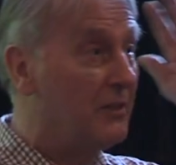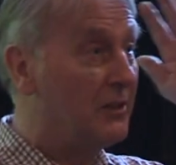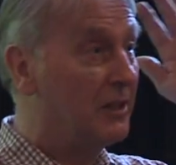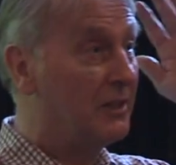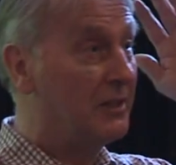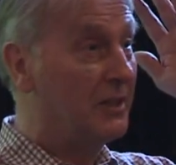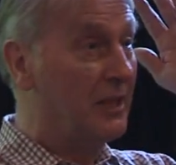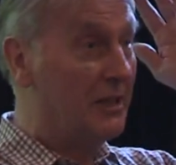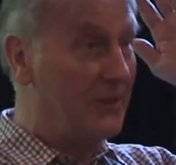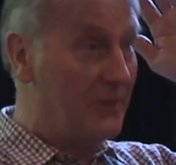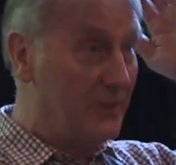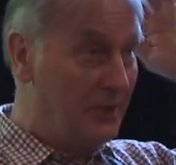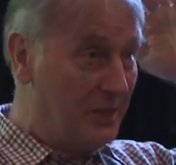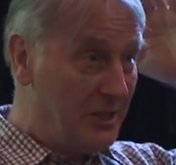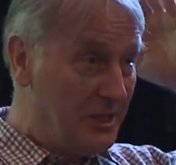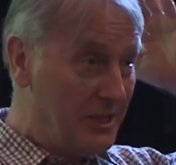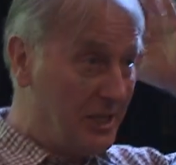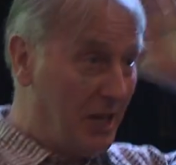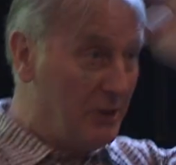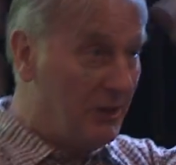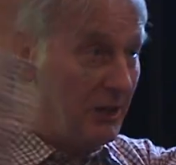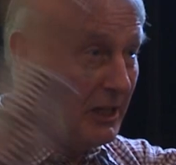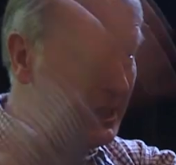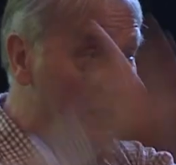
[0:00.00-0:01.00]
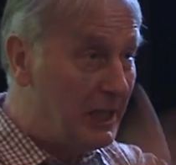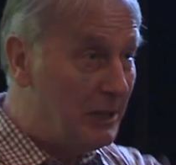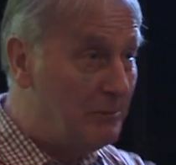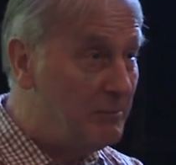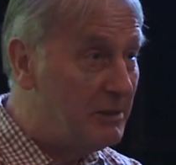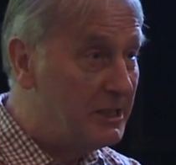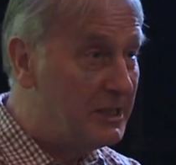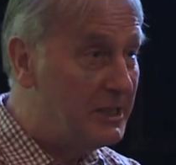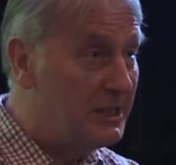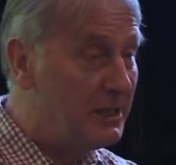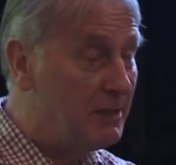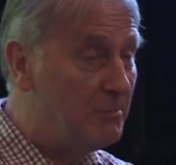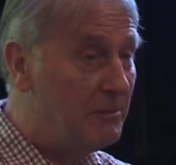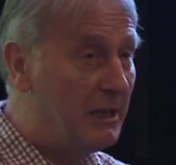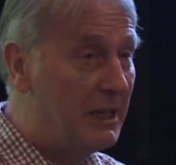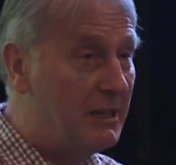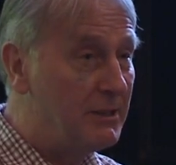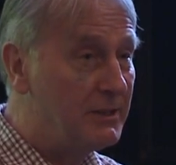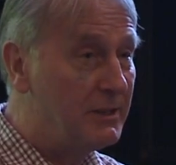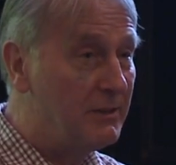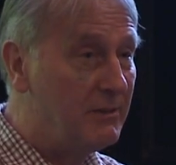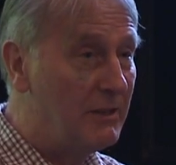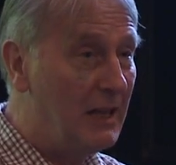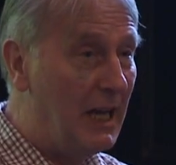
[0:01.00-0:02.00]
that there is only a limited
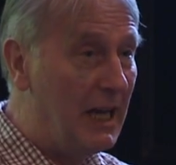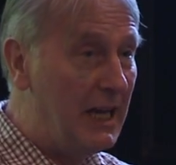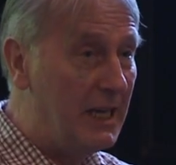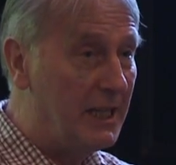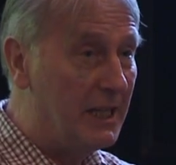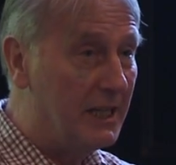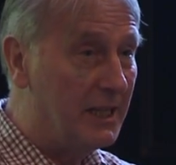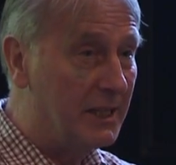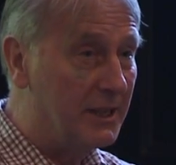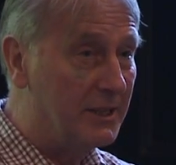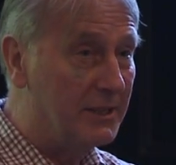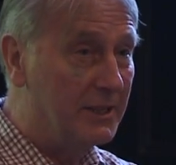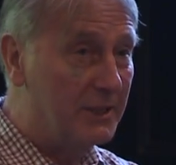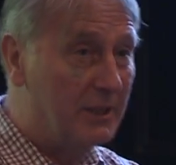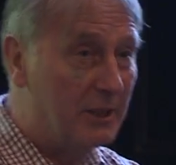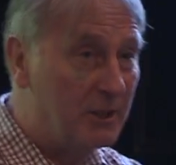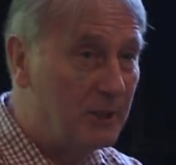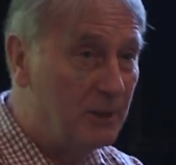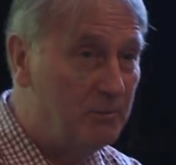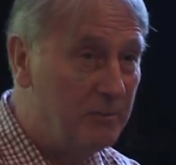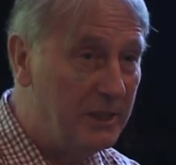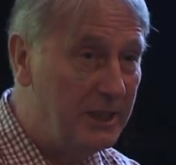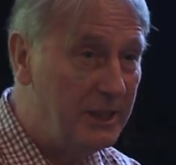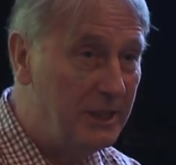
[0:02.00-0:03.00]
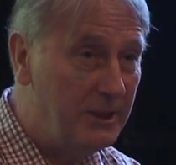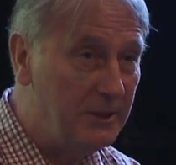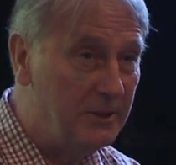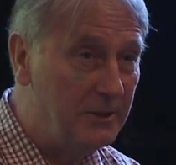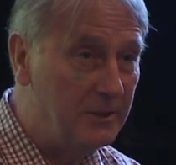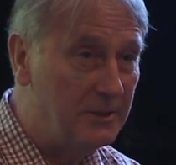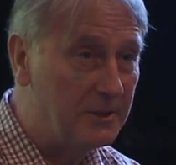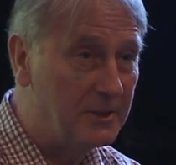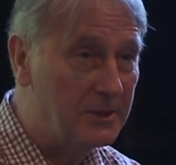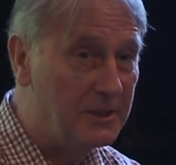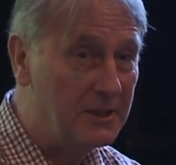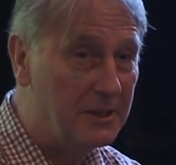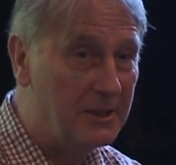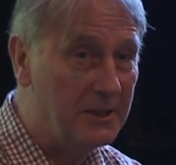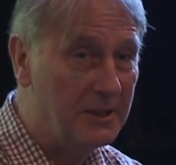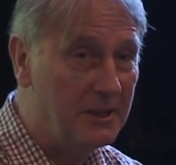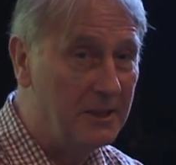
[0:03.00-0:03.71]
amount of land that can be used.